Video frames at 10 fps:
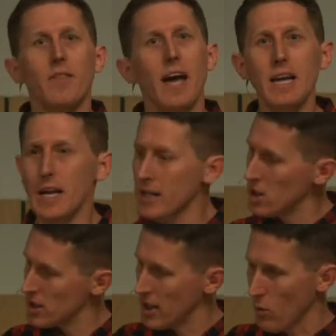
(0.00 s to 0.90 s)
They need to
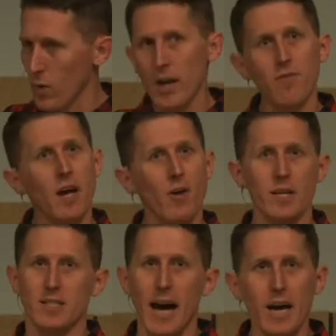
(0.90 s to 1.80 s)
just get rid of their
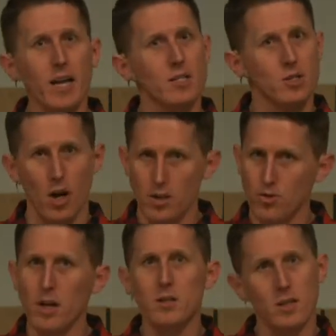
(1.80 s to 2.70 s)
anxiety and start
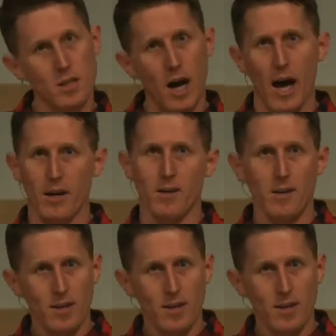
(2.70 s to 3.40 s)
trusting God.